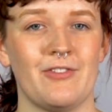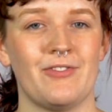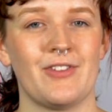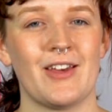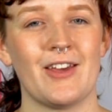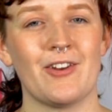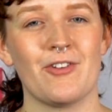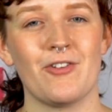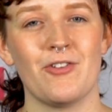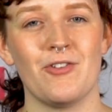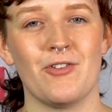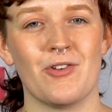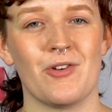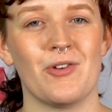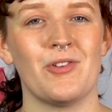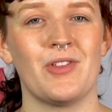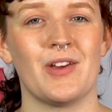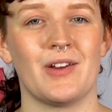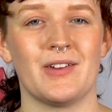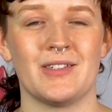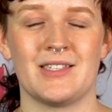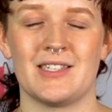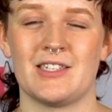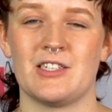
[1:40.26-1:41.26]
If they don't know
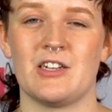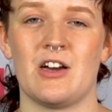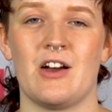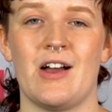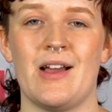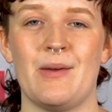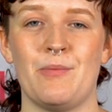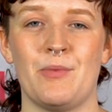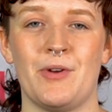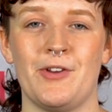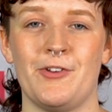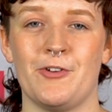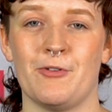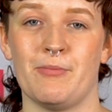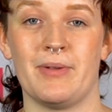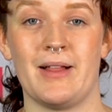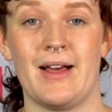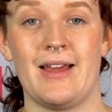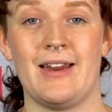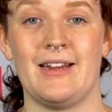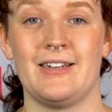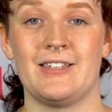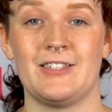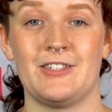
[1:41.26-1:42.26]
there is a time when you're
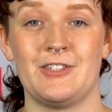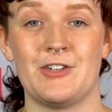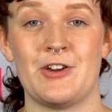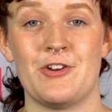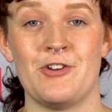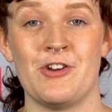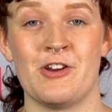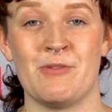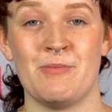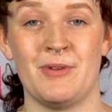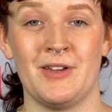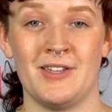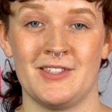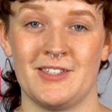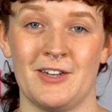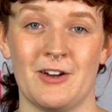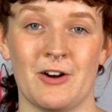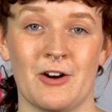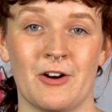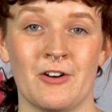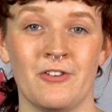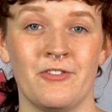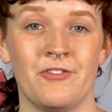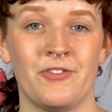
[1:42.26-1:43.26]
planning to turn your music
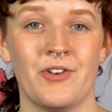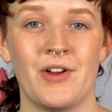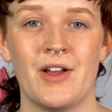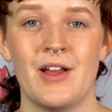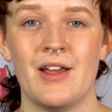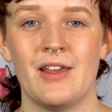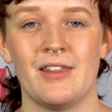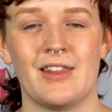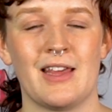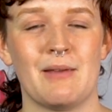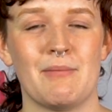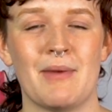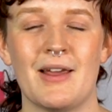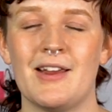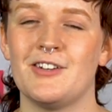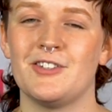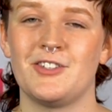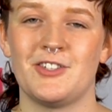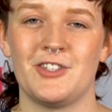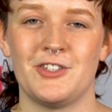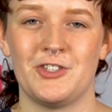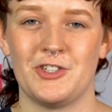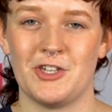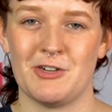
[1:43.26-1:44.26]
off, they may
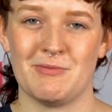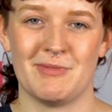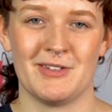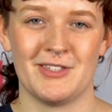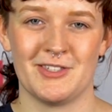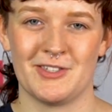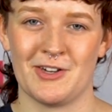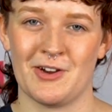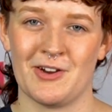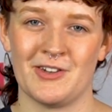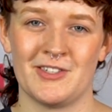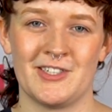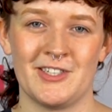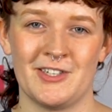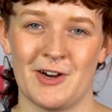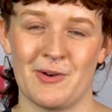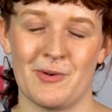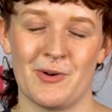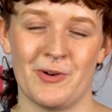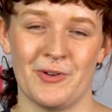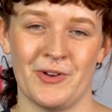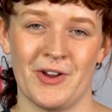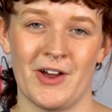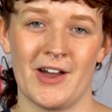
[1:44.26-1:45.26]
just assume it's going to go
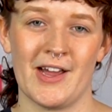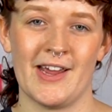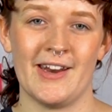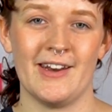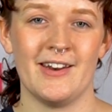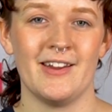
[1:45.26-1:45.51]
all night